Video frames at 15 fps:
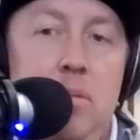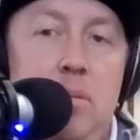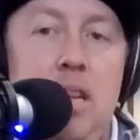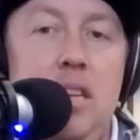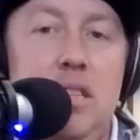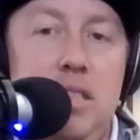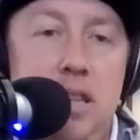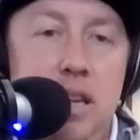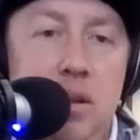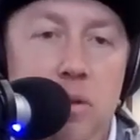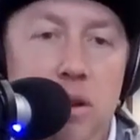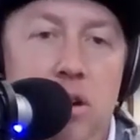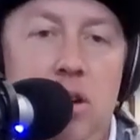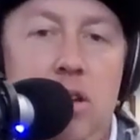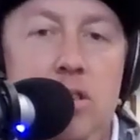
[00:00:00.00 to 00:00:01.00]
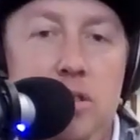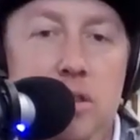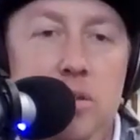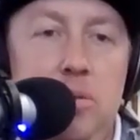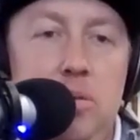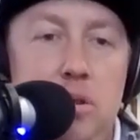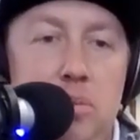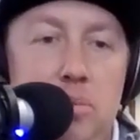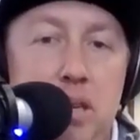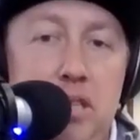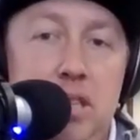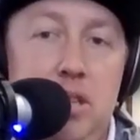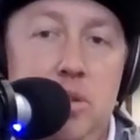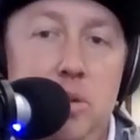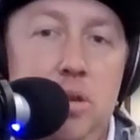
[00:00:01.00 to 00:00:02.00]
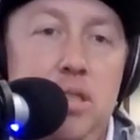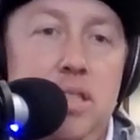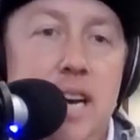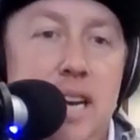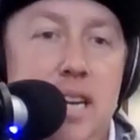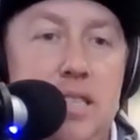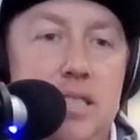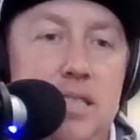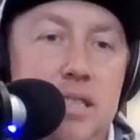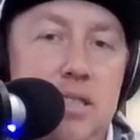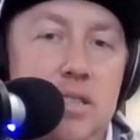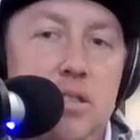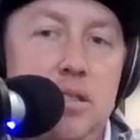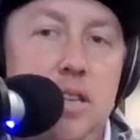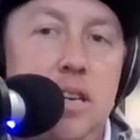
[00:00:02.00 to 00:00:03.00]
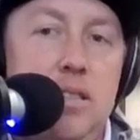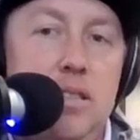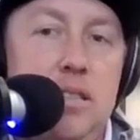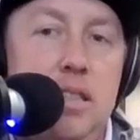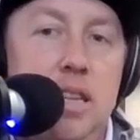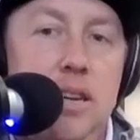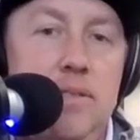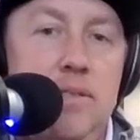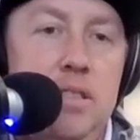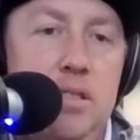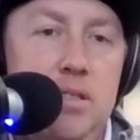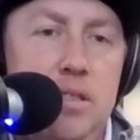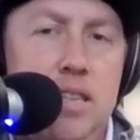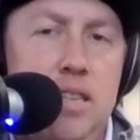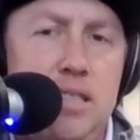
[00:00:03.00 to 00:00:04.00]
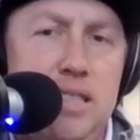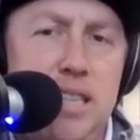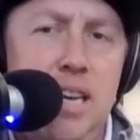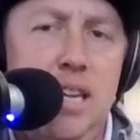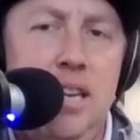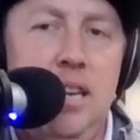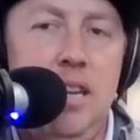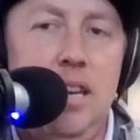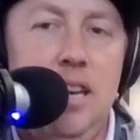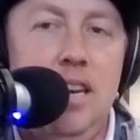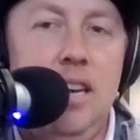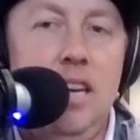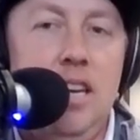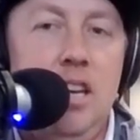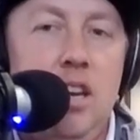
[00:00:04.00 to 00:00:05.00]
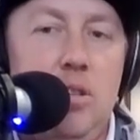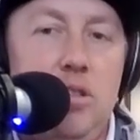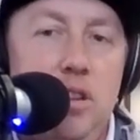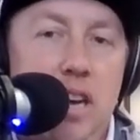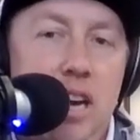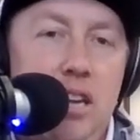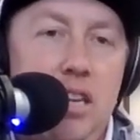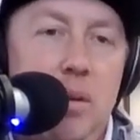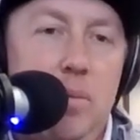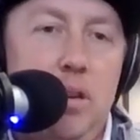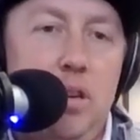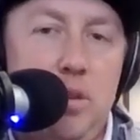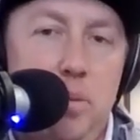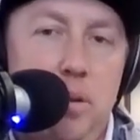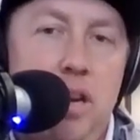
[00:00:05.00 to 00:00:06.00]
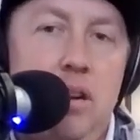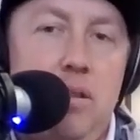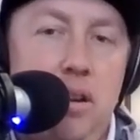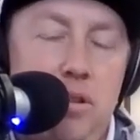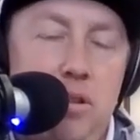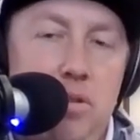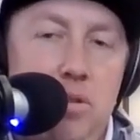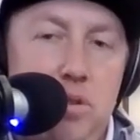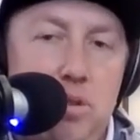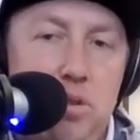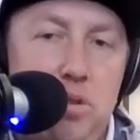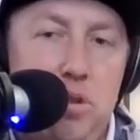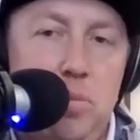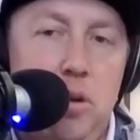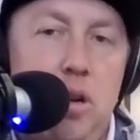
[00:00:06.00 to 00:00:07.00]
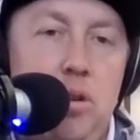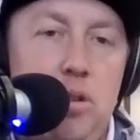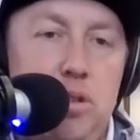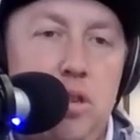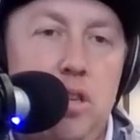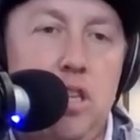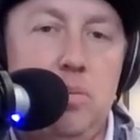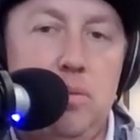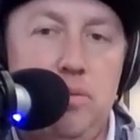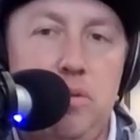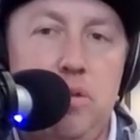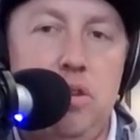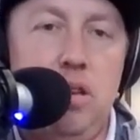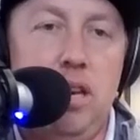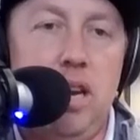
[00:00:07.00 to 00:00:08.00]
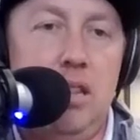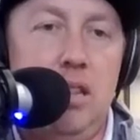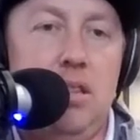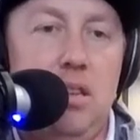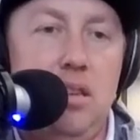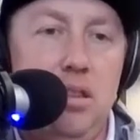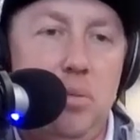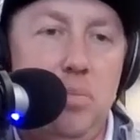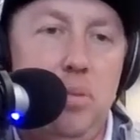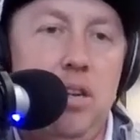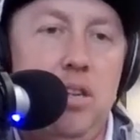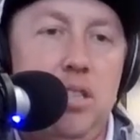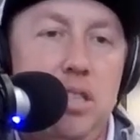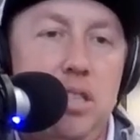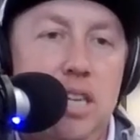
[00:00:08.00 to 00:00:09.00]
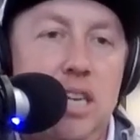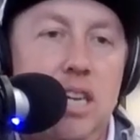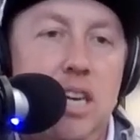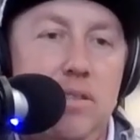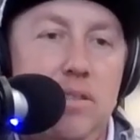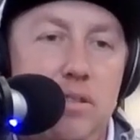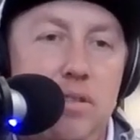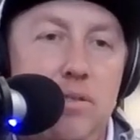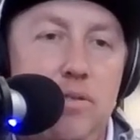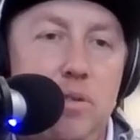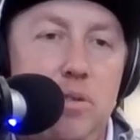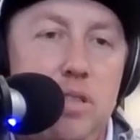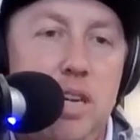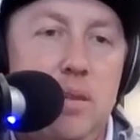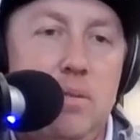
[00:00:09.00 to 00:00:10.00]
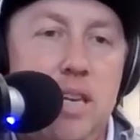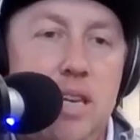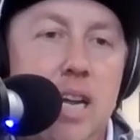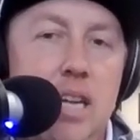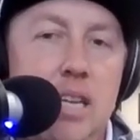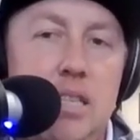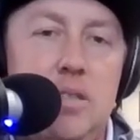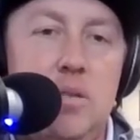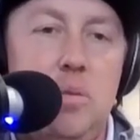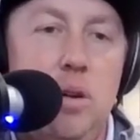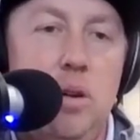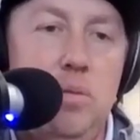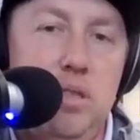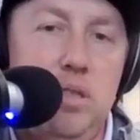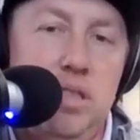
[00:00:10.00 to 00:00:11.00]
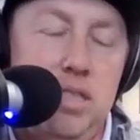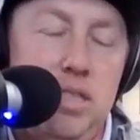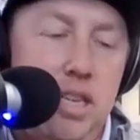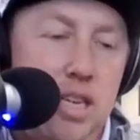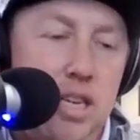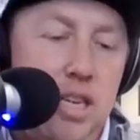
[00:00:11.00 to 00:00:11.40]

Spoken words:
the minis and then went on to your PGA Tour status in 2011, 2010. You know, so you had a couple years playing around those smaller circuits before you got you punched the ticket to a full-time status. What was